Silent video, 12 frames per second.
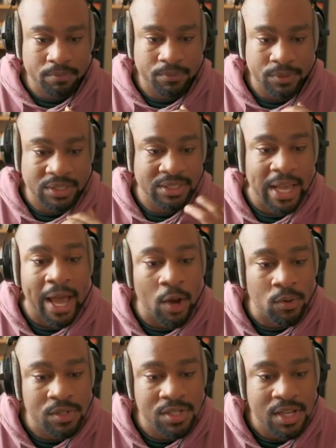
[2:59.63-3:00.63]

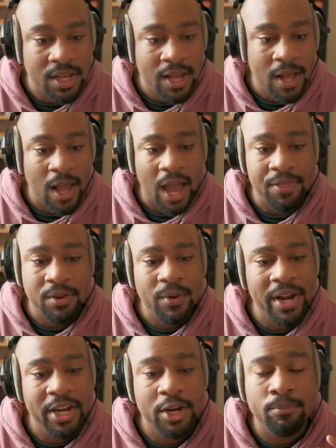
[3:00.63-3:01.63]
sound. And then
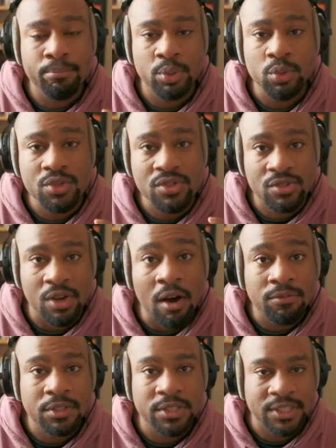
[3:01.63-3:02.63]
right here, boost
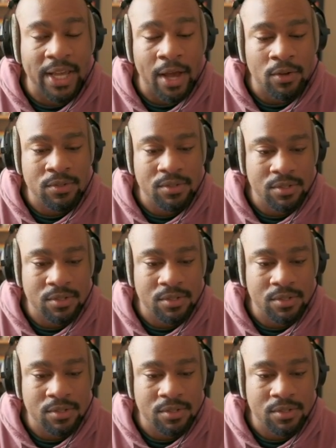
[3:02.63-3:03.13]
softer sounds.